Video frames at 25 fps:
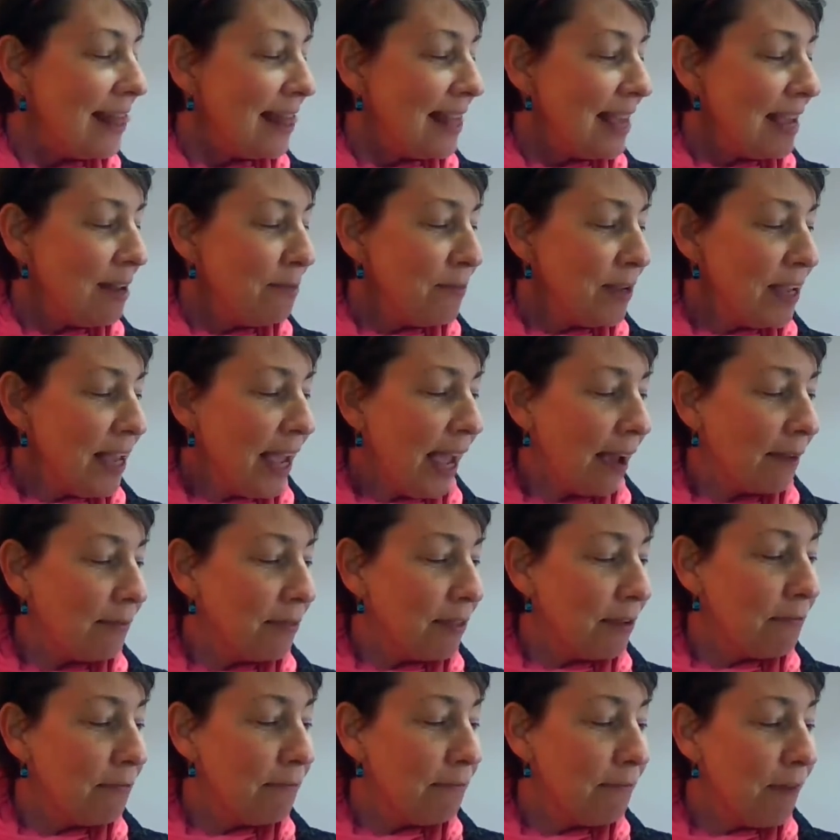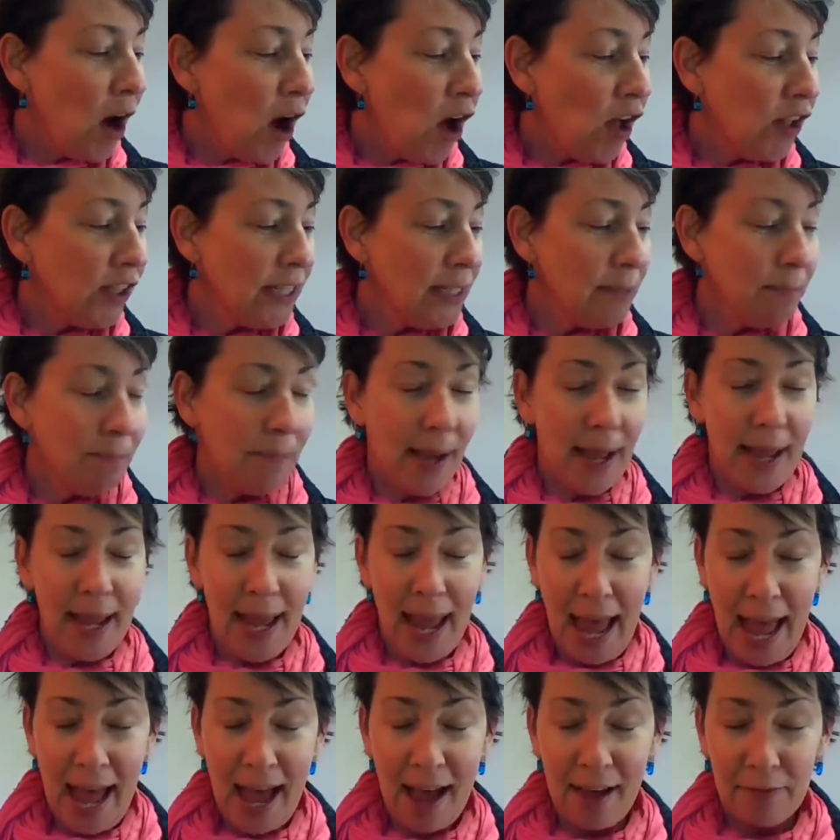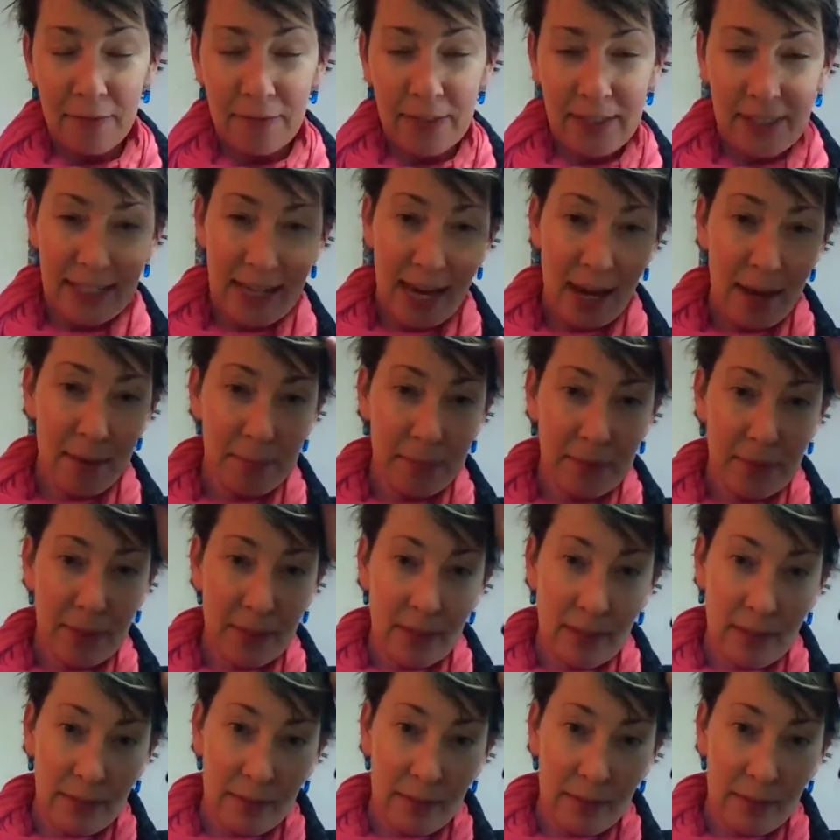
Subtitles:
then we have the falling by half steps